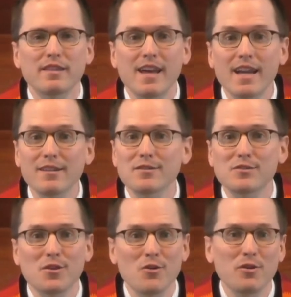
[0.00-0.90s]
That
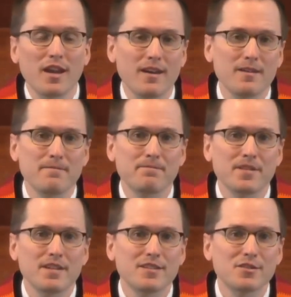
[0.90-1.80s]
is okay. Uh,
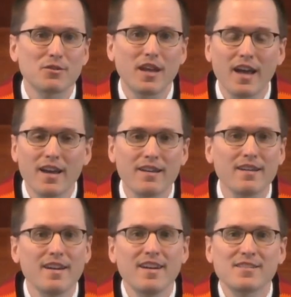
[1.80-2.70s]
it's okay
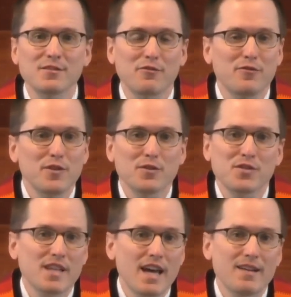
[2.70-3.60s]
to feel
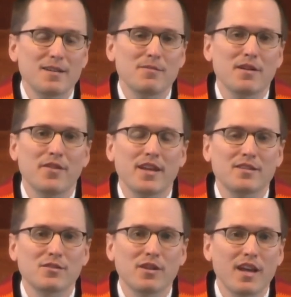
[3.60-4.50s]
sad about that.
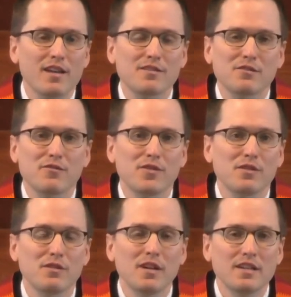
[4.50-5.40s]
It's okay to
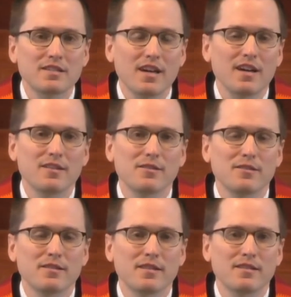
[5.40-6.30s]
feel
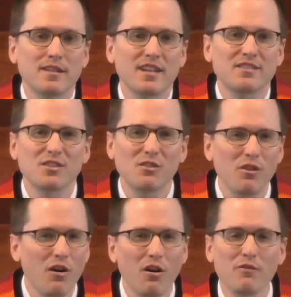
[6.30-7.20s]
tired and, and to
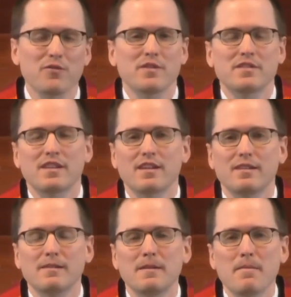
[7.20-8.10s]
long for the
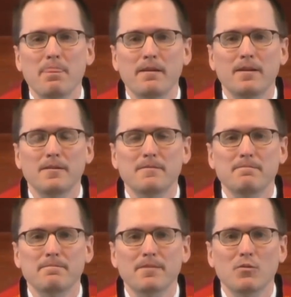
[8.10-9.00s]
day um,
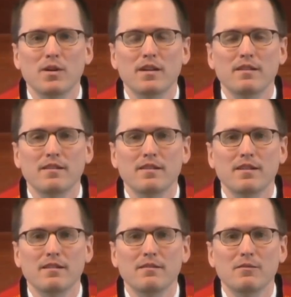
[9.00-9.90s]
when,
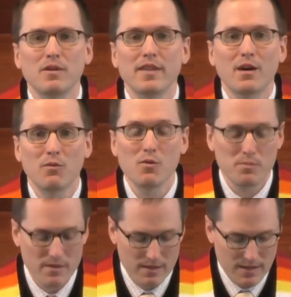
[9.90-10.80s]
uh, when that won't
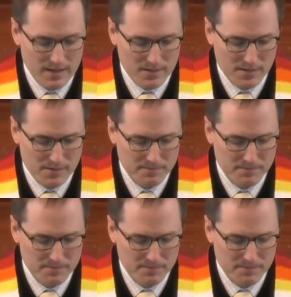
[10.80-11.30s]
be the case.